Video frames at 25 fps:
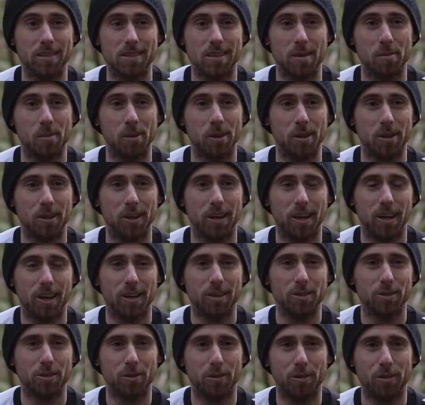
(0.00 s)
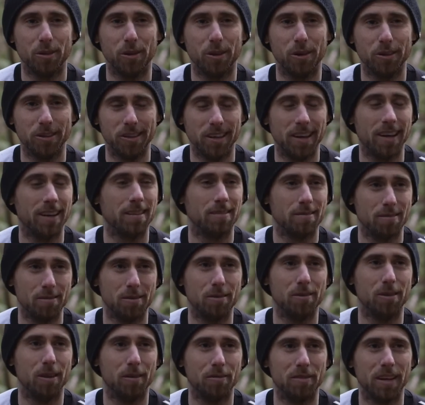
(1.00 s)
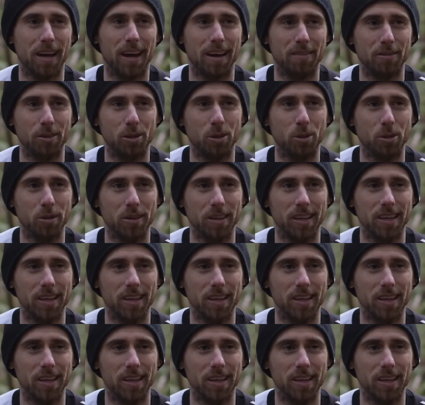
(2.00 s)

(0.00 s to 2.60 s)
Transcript: similar. So I thought, yeah, I'd love to have a go at